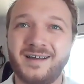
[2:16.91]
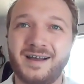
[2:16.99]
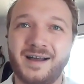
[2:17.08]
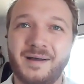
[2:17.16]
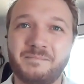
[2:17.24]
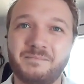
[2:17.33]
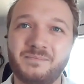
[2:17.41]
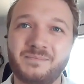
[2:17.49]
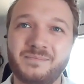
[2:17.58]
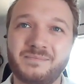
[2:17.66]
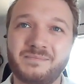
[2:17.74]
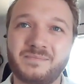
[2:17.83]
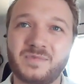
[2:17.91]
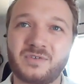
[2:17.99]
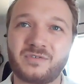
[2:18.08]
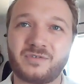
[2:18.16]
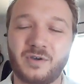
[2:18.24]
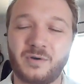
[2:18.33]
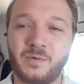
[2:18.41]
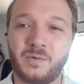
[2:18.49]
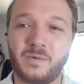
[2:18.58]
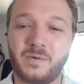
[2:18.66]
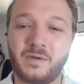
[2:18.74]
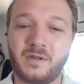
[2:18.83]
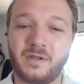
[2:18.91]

Um, so